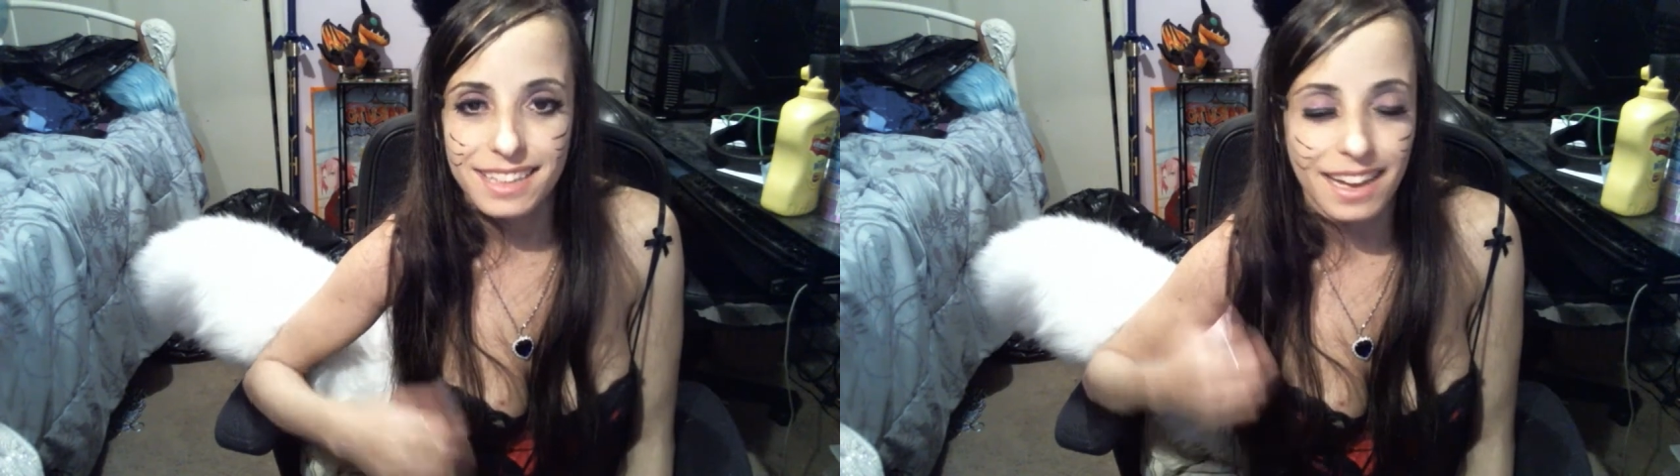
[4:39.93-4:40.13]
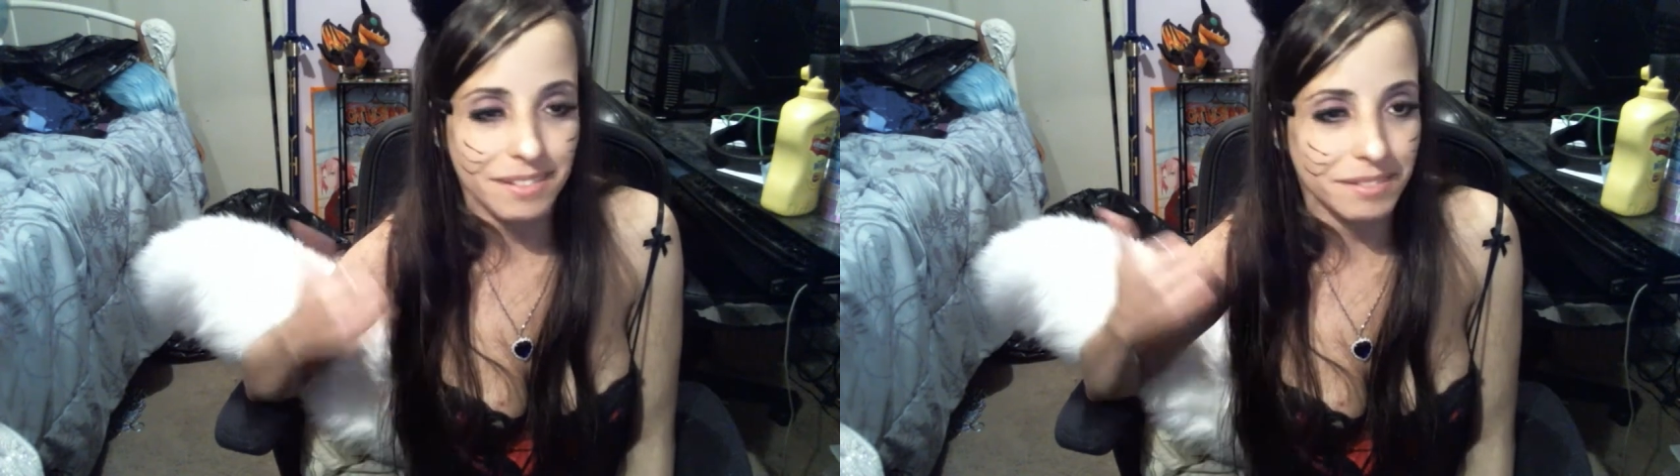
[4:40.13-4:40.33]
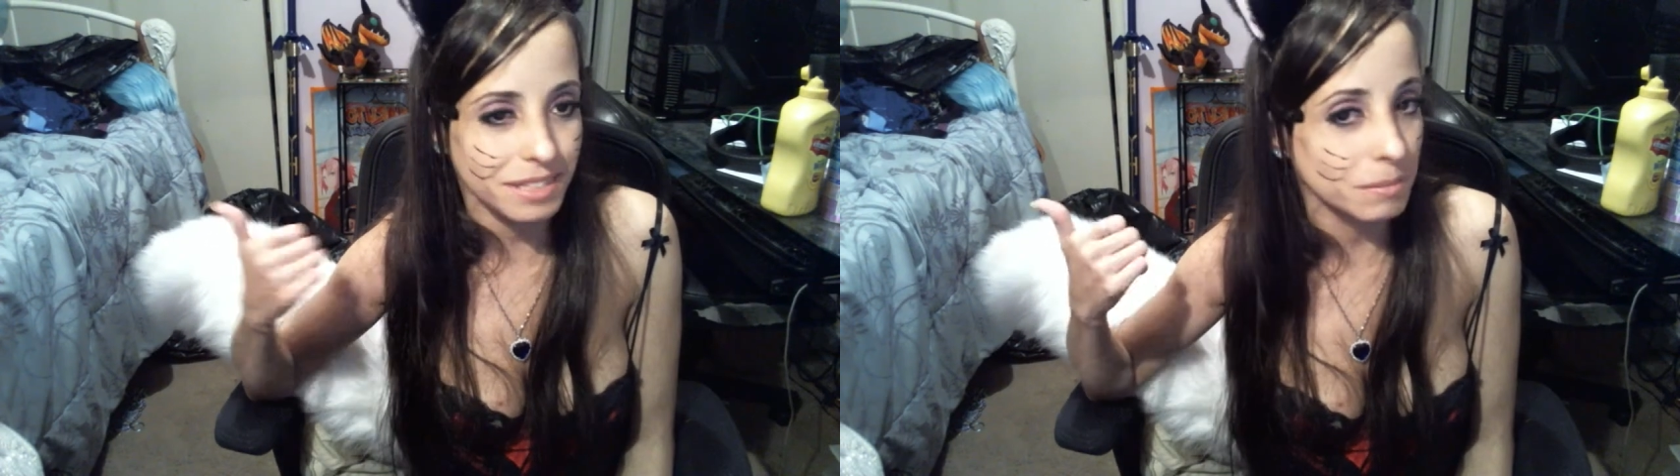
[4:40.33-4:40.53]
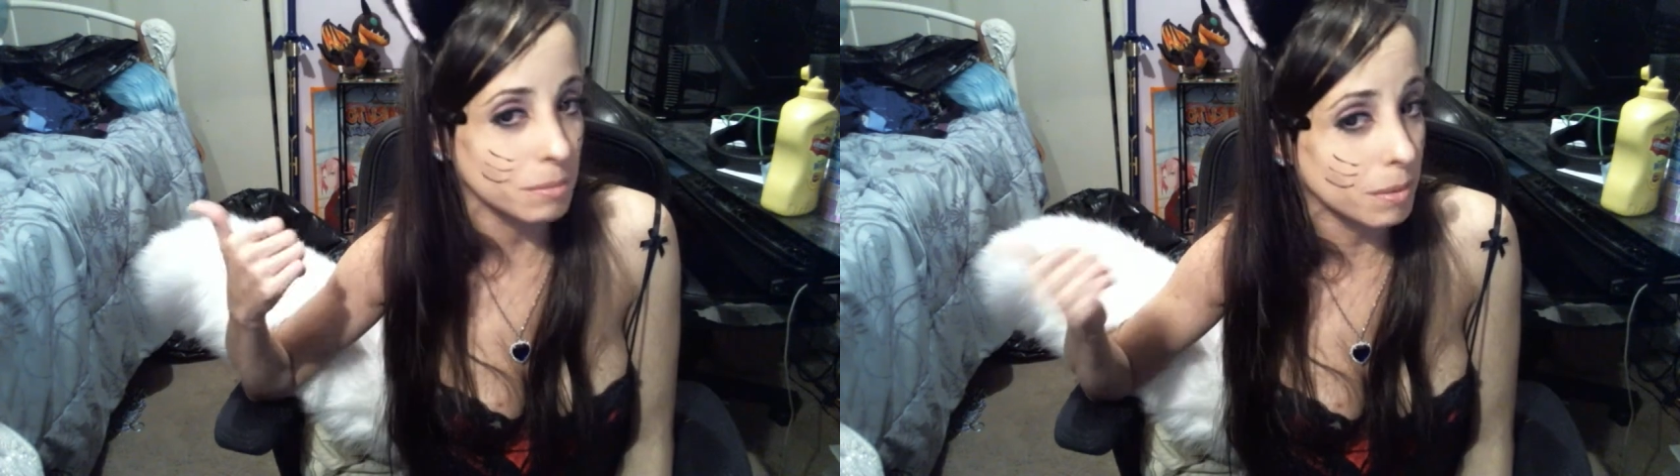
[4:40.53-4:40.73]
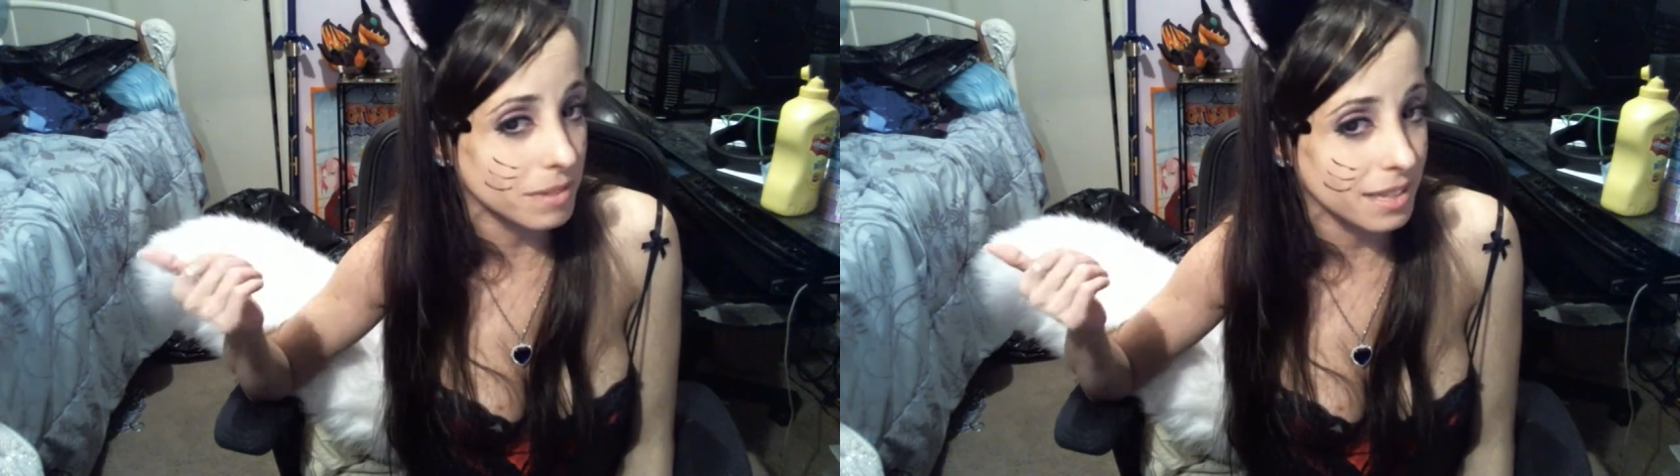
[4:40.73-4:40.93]
I will keep you
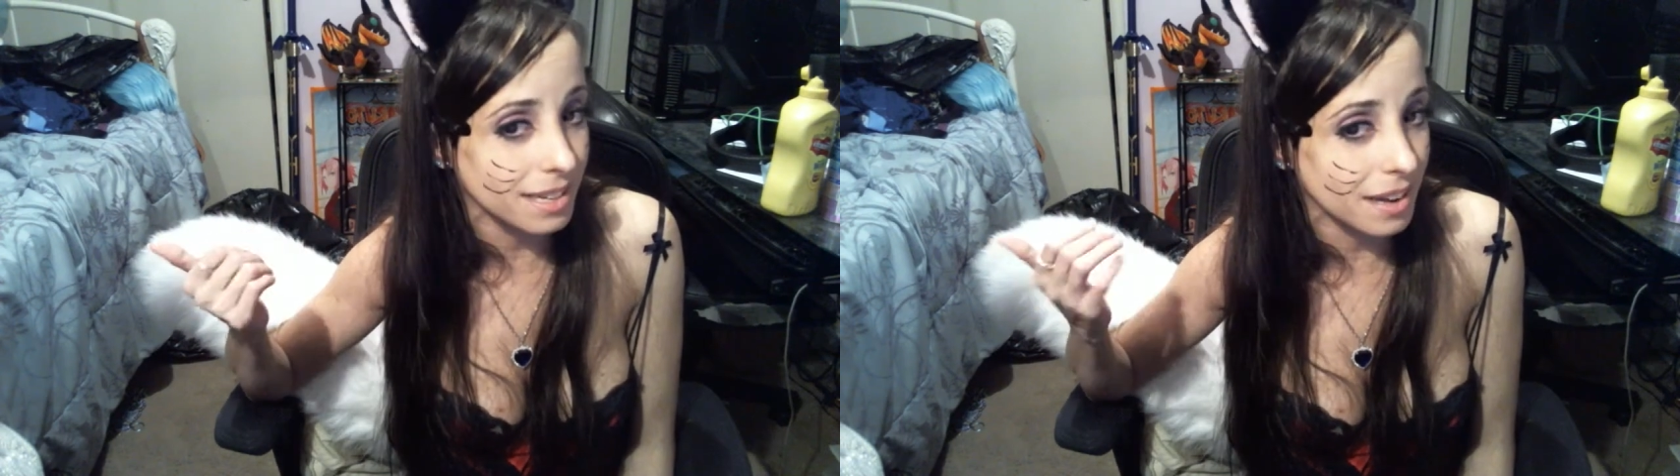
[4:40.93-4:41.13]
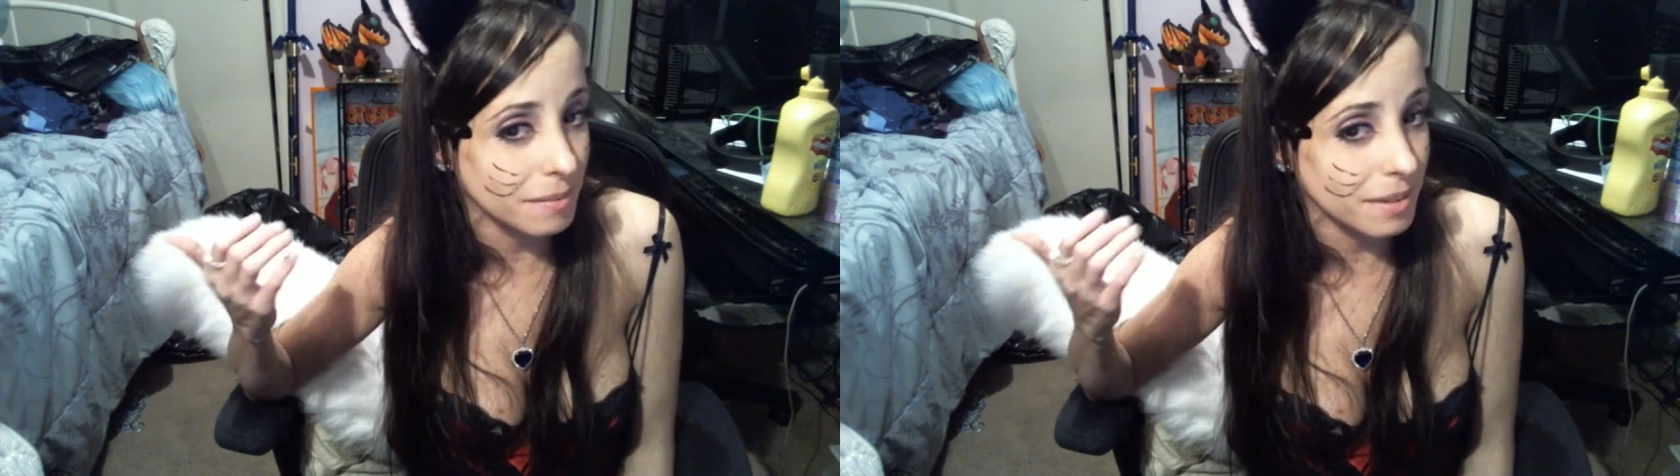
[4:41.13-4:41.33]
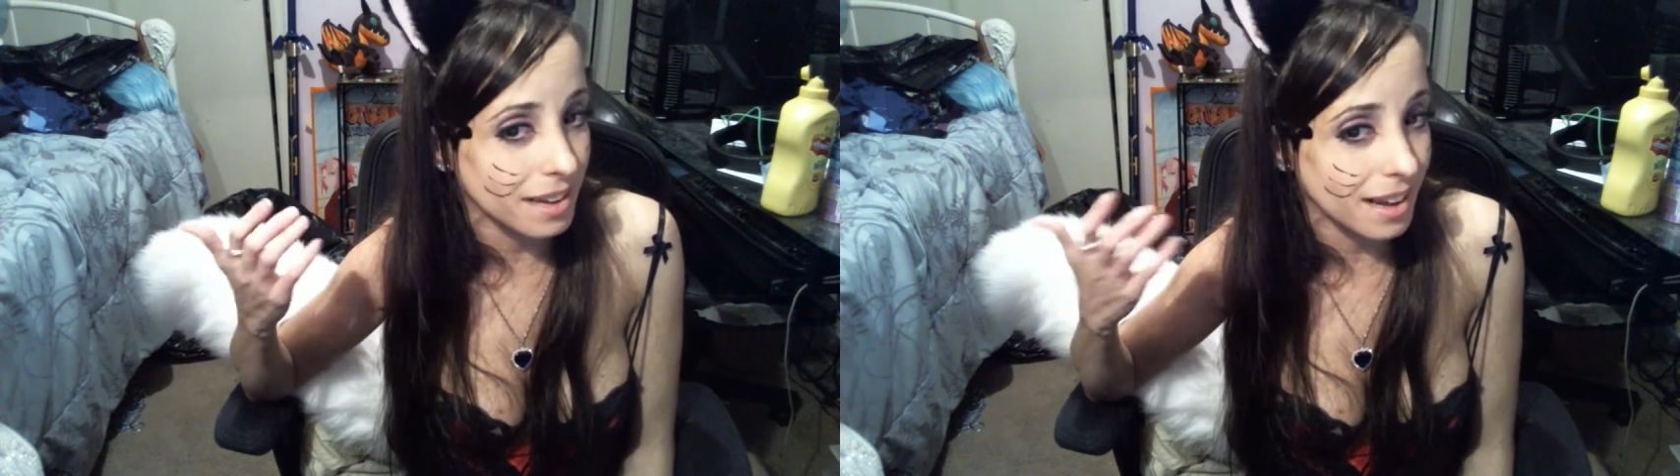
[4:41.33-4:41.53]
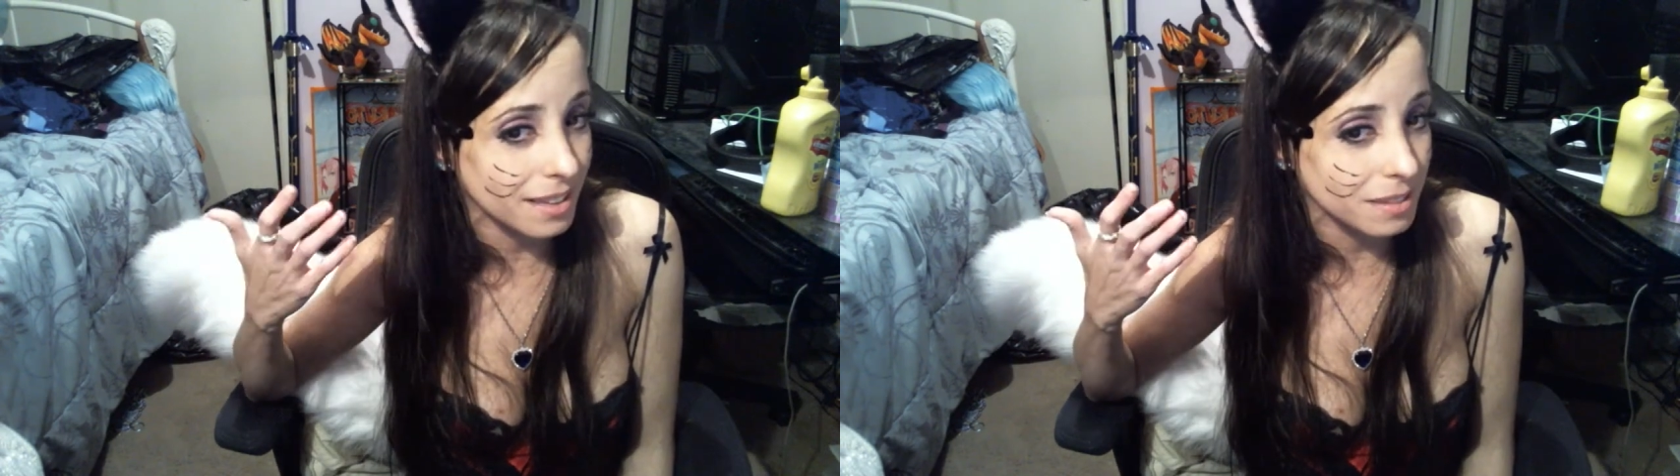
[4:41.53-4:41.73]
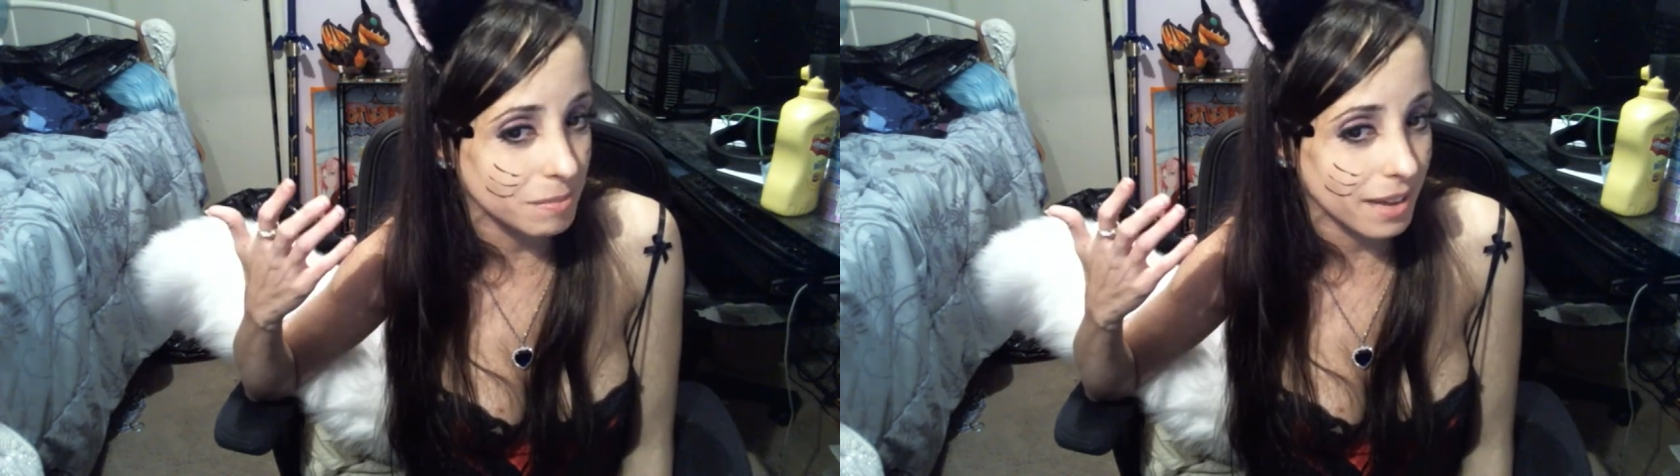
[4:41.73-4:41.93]
updated on my
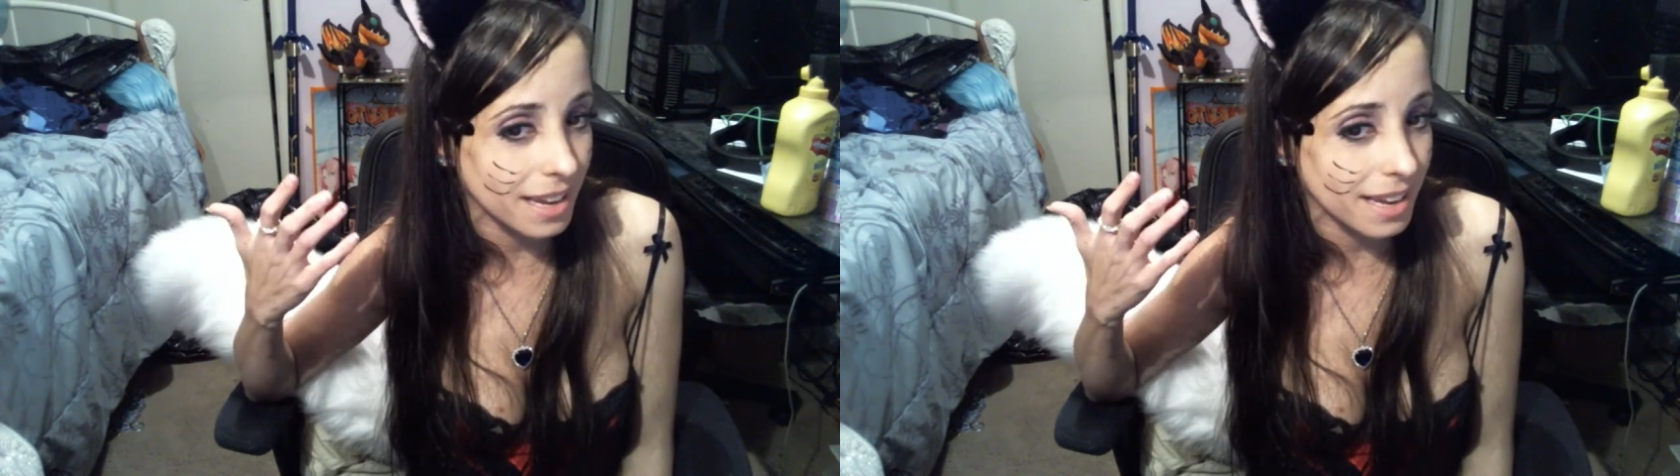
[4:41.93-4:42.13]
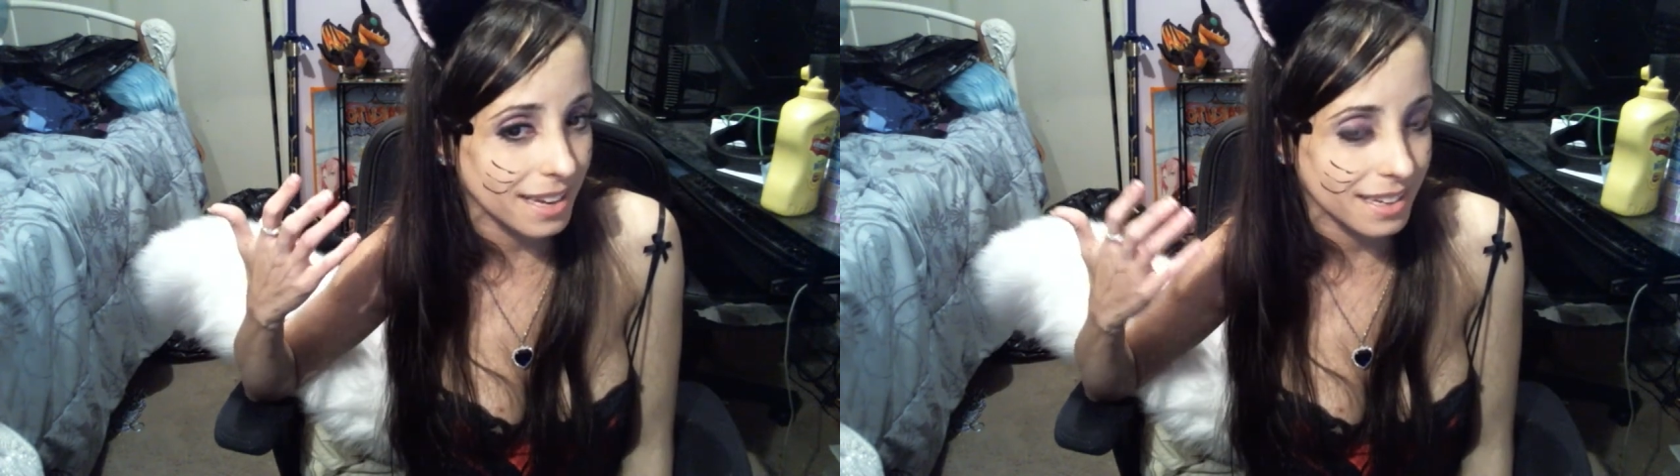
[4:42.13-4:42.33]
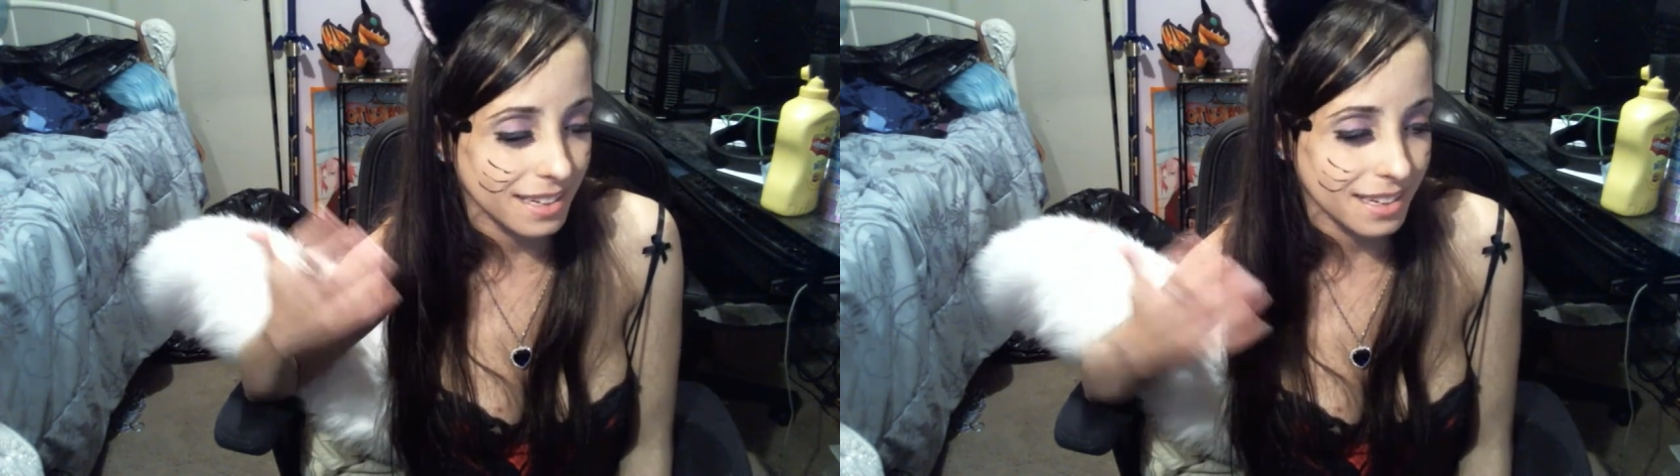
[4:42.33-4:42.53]
cosplay